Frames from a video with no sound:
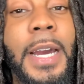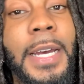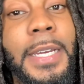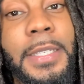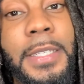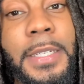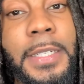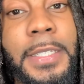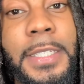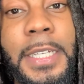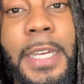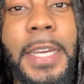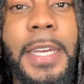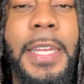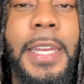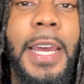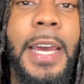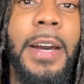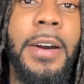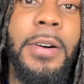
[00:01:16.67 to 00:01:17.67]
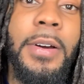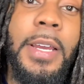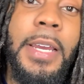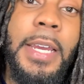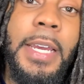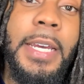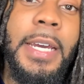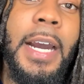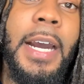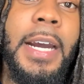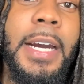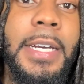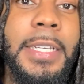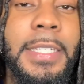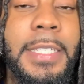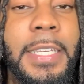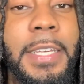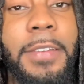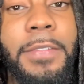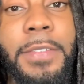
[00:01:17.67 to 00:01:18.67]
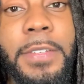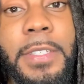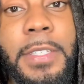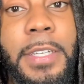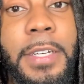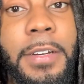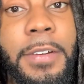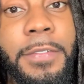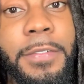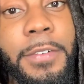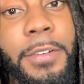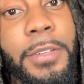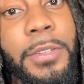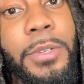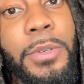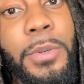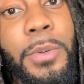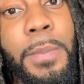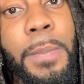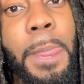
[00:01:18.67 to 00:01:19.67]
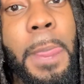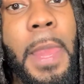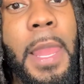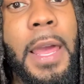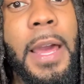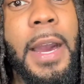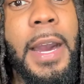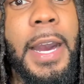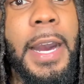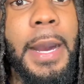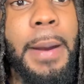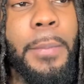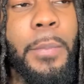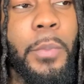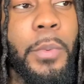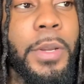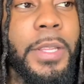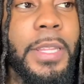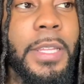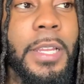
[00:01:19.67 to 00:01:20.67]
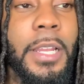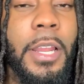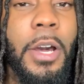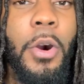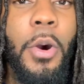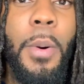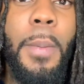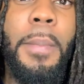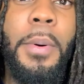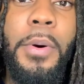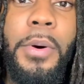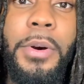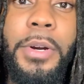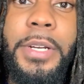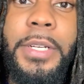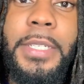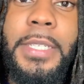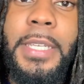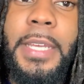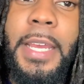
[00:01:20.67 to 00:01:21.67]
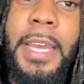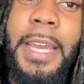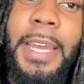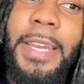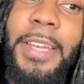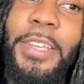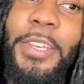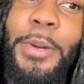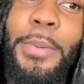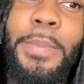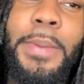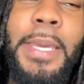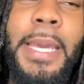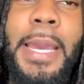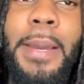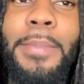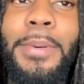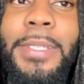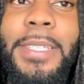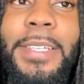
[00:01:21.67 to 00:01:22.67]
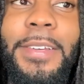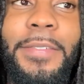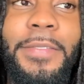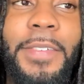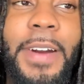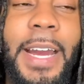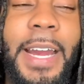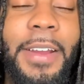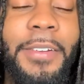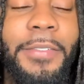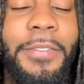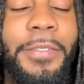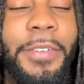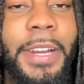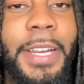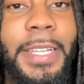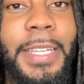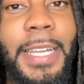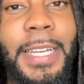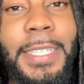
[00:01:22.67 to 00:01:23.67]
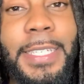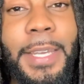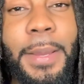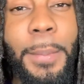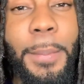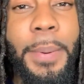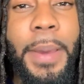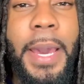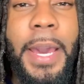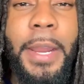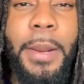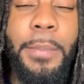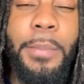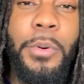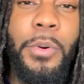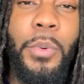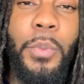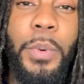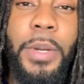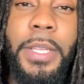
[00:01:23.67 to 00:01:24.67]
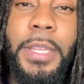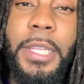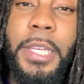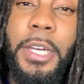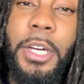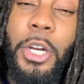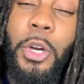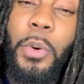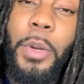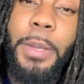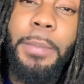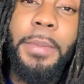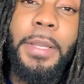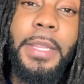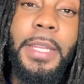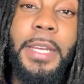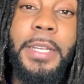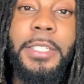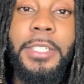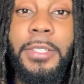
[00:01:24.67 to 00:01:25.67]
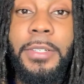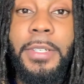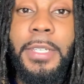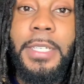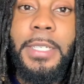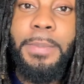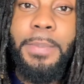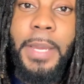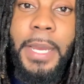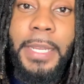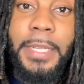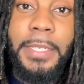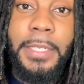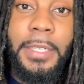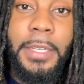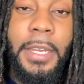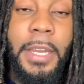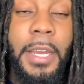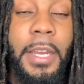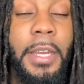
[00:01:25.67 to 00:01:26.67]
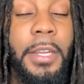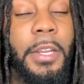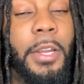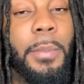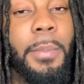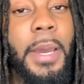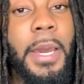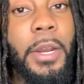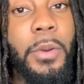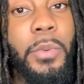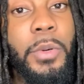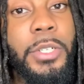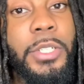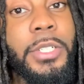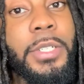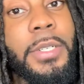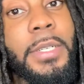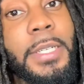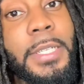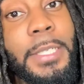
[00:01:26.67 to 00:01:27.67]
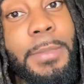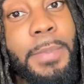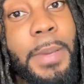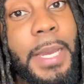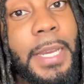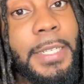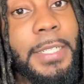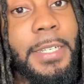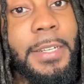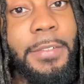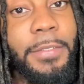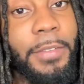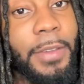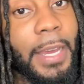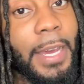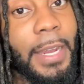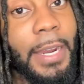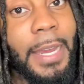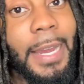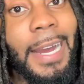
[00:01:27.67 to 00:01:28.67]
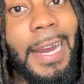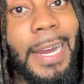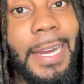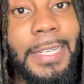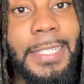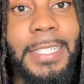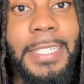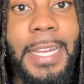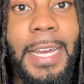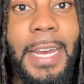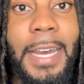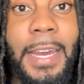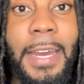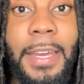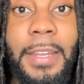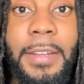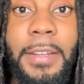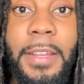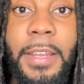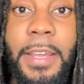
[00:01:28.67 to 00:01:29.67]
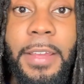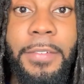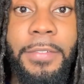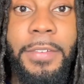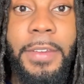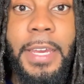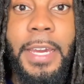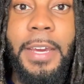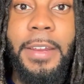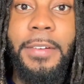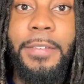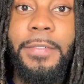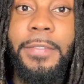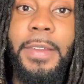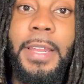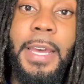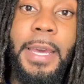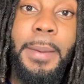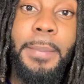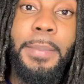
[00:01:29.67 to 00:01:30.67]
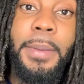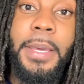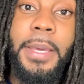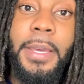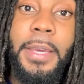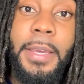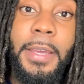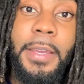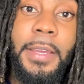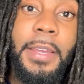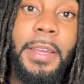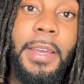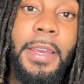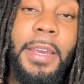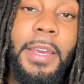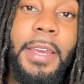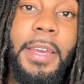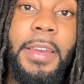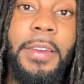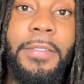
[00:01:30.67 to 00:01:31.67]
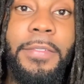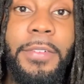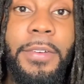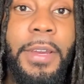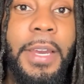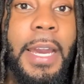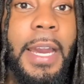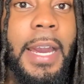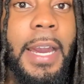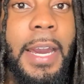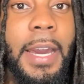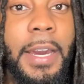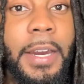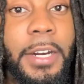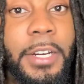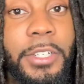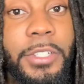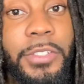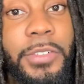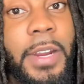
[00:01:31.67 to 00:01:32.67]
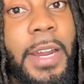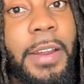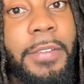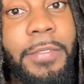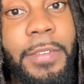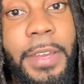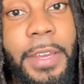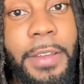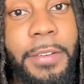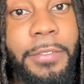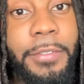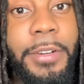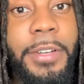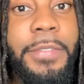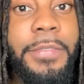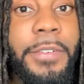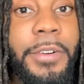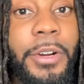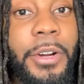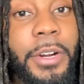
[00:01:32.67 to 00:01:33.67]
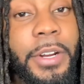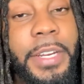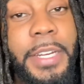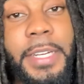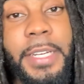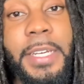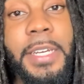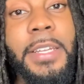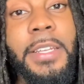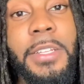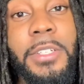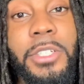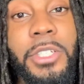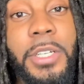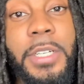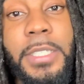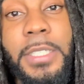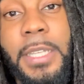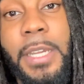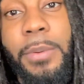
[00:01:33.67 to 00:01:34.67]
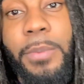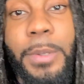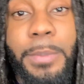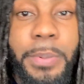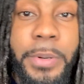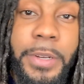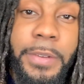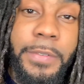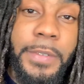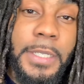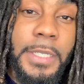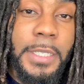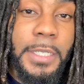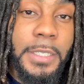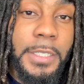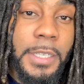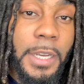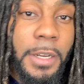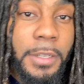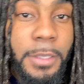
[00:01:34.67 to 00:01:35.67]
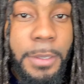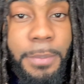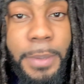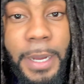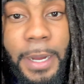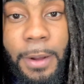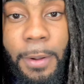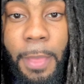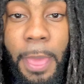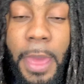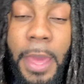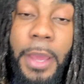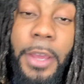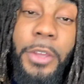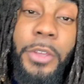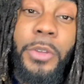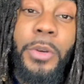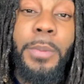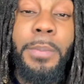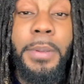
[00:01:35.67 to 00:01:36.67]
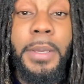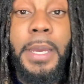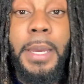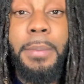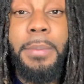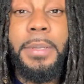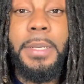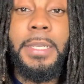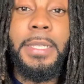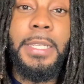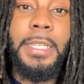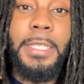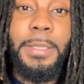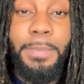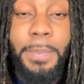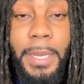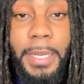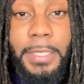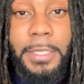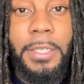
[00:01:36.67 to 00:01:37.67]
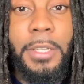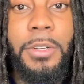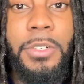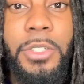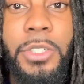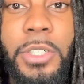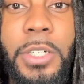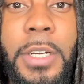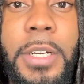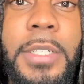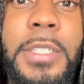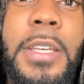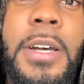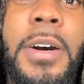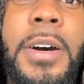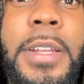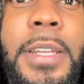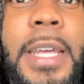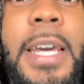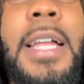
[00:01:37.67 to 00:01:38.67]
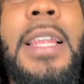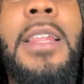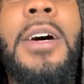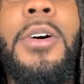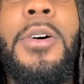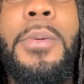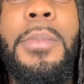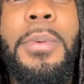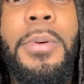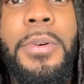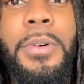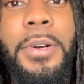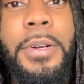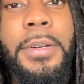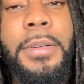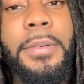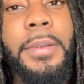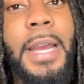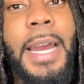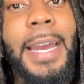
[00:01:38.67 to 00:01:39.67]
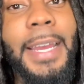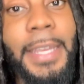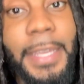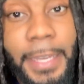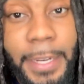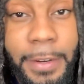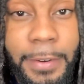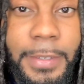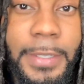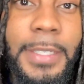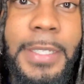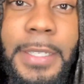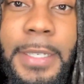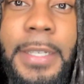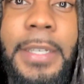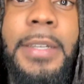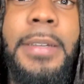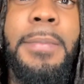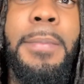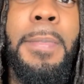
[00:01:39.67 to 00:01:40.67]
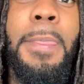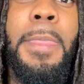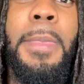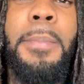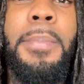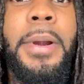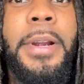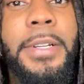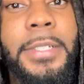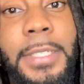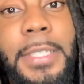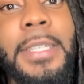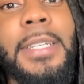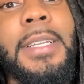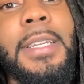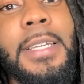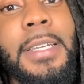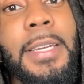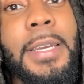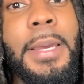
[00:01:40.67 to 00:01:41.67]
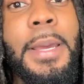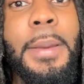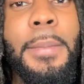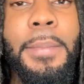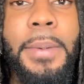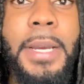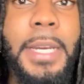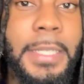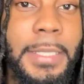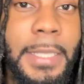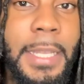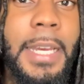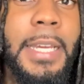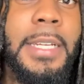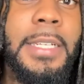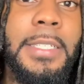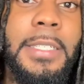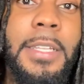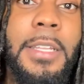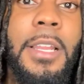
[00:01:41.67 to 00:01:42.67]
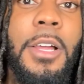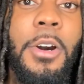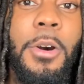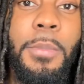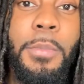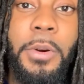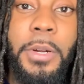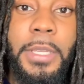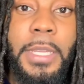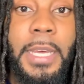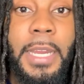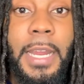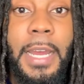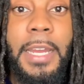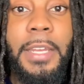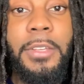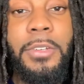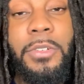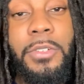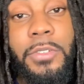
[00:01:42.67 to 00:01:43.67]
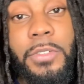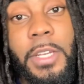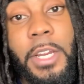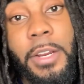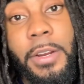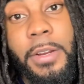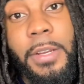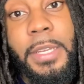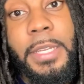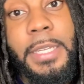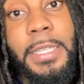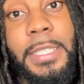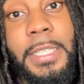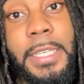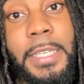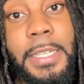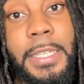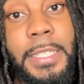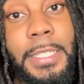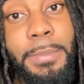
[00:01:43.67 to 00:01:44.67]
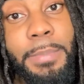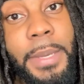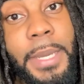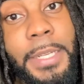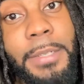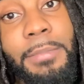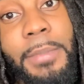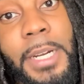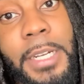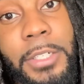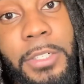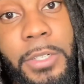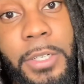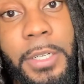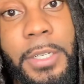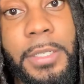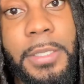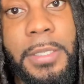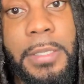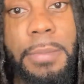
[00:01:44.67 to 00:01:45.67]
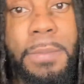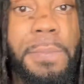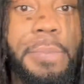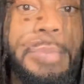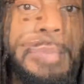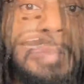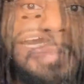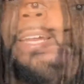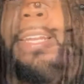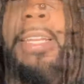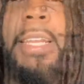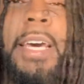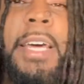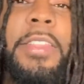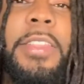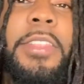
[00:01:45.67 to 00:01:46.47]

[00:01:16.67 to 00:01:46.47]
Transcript: can check it out, see if it's good for you. With the load boards, you'll be able to find freight that's compatible with the equipment that you're dispatching. No matter what you're dispatching, if you got a hot shot, if you got a flatbed, if you got a drive-in reefer or any other trucks that we previously talked about, you'll be able to dispatch those trucks on that load board. I guarantee it personally, because that is the load board that I use currently to dispatch my trucks. Another